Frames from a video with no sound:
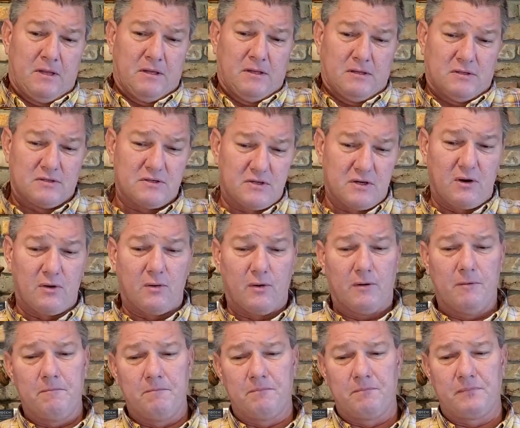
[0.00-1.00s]

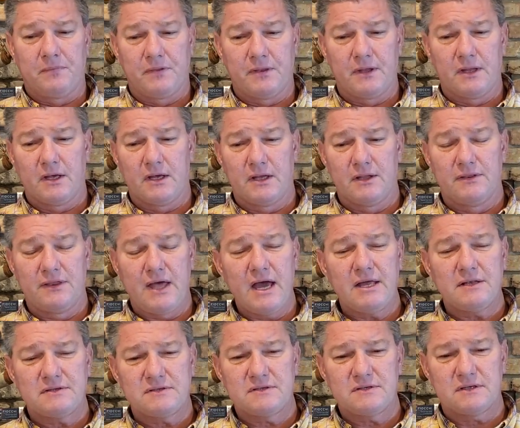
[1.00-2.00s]
So
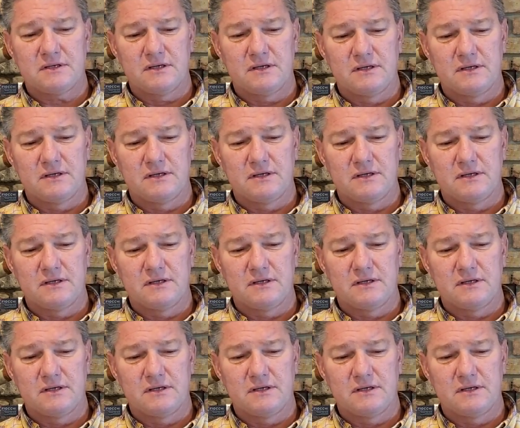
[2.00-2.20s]
that